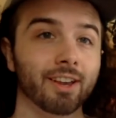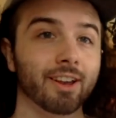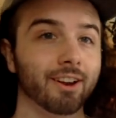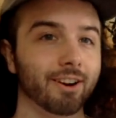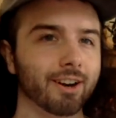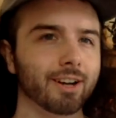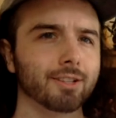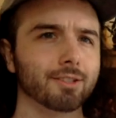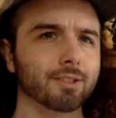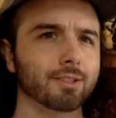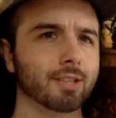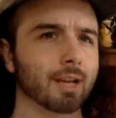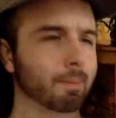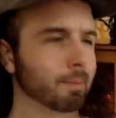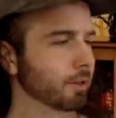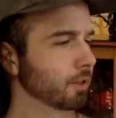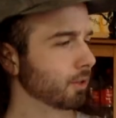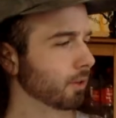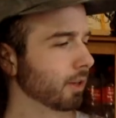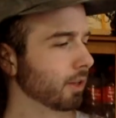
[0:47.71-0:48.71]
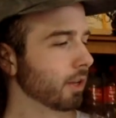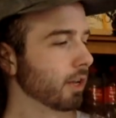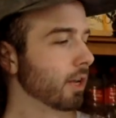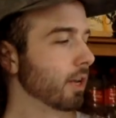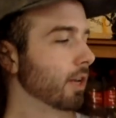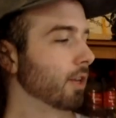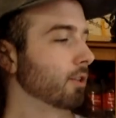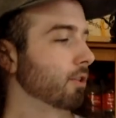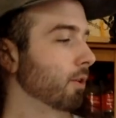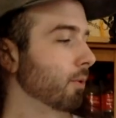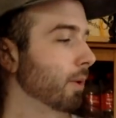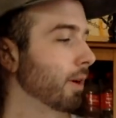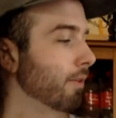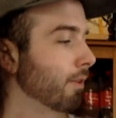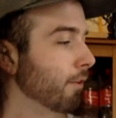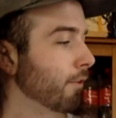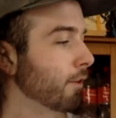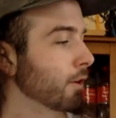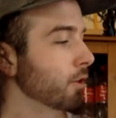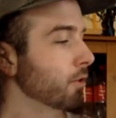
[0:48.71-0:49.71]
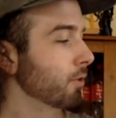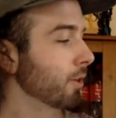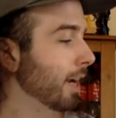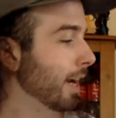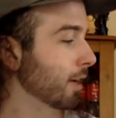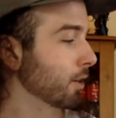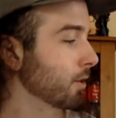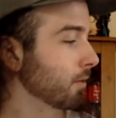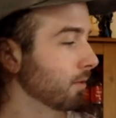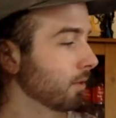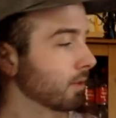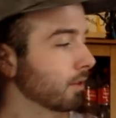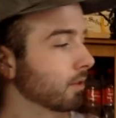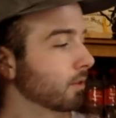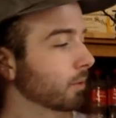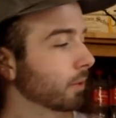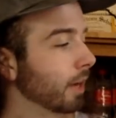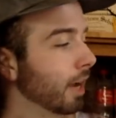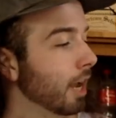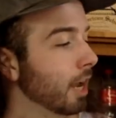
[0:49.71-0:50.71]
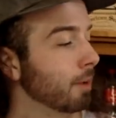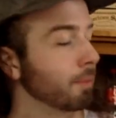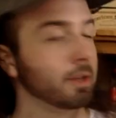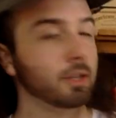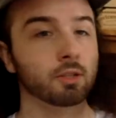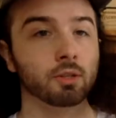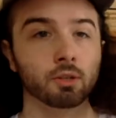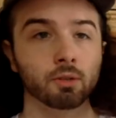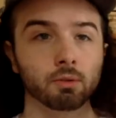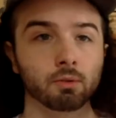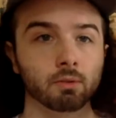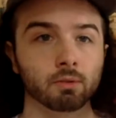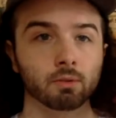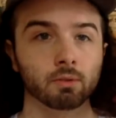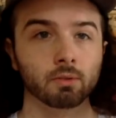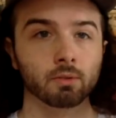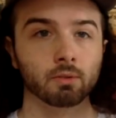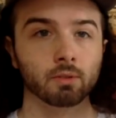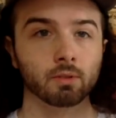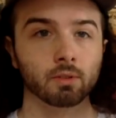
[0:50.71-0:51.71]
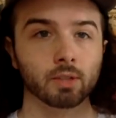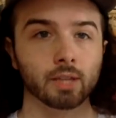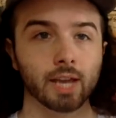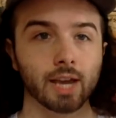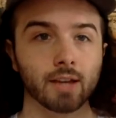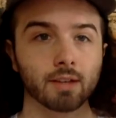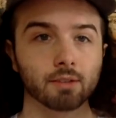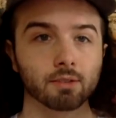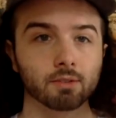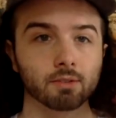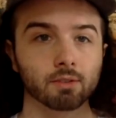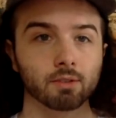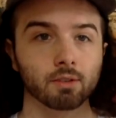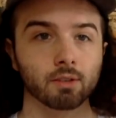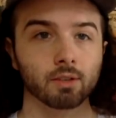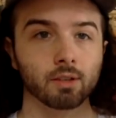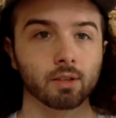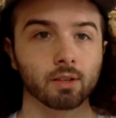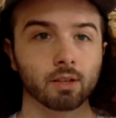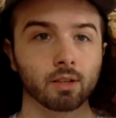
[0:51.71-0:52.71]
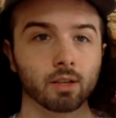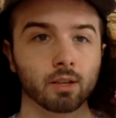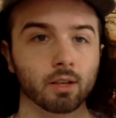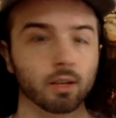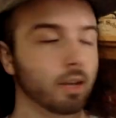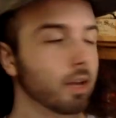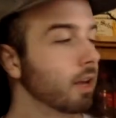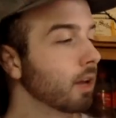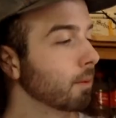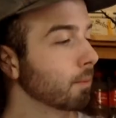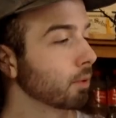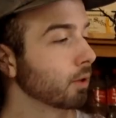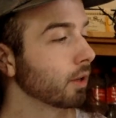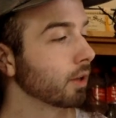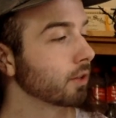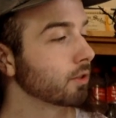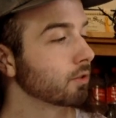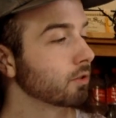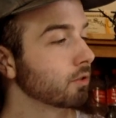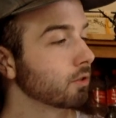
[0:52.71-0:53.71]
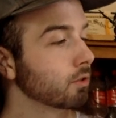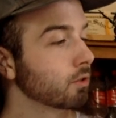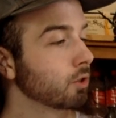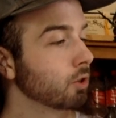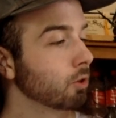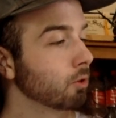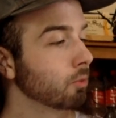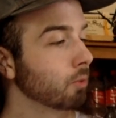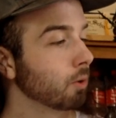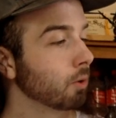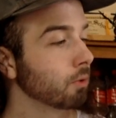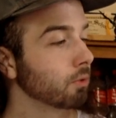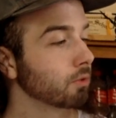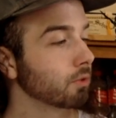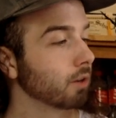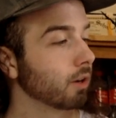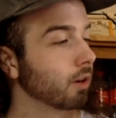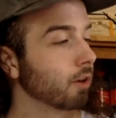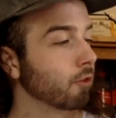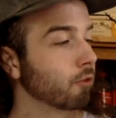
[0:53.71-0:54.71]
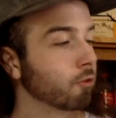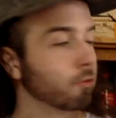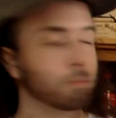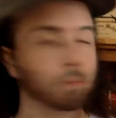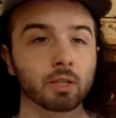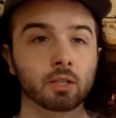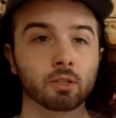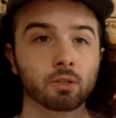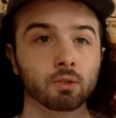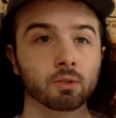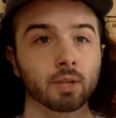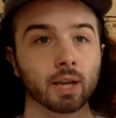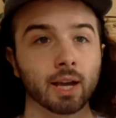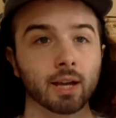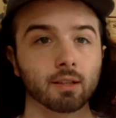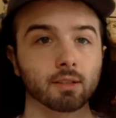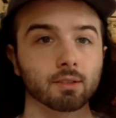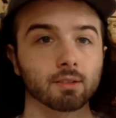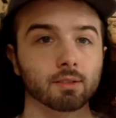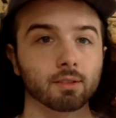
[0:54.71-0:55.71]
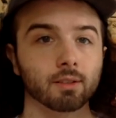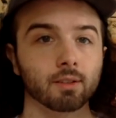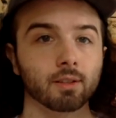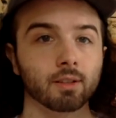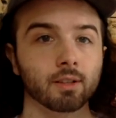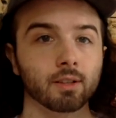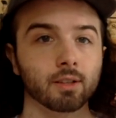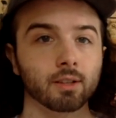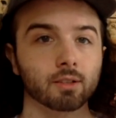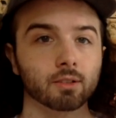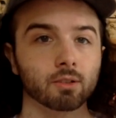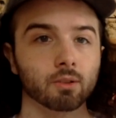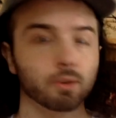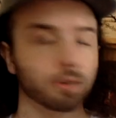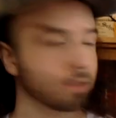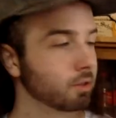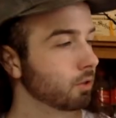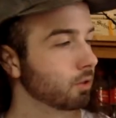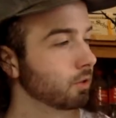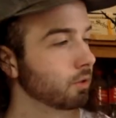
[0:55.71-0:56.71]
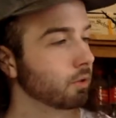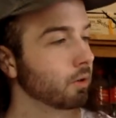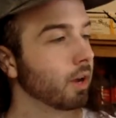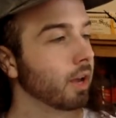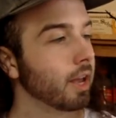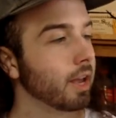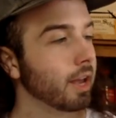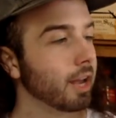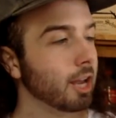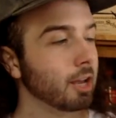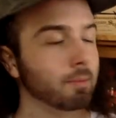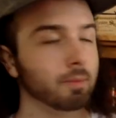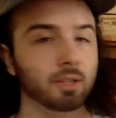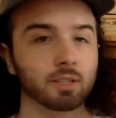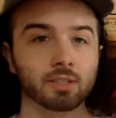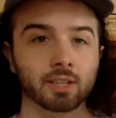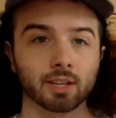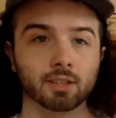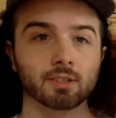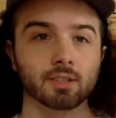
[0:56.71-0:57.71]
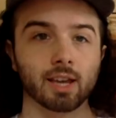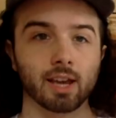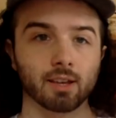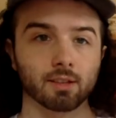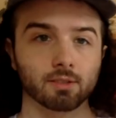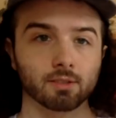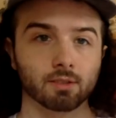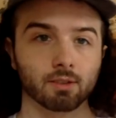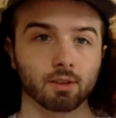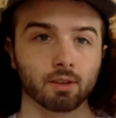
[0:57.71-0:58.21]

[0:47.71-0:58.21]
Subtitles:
All right, so let's hop into it. So we have our first reaction. So we got AB2 gas plus 2 moles of B2 gas is going to AB6 gas.